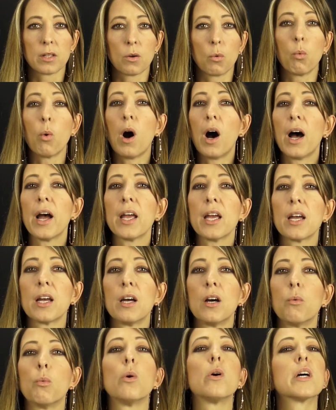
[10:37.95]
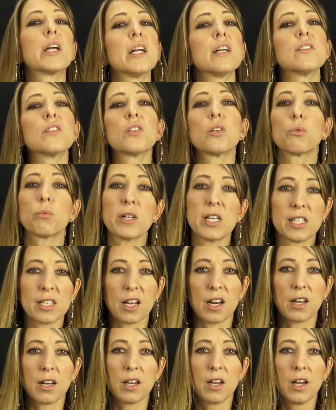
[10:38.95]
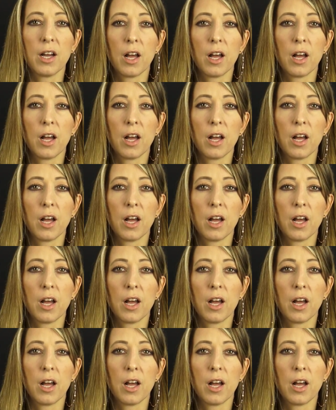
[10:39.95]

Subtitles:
Why? Well, here's the reason.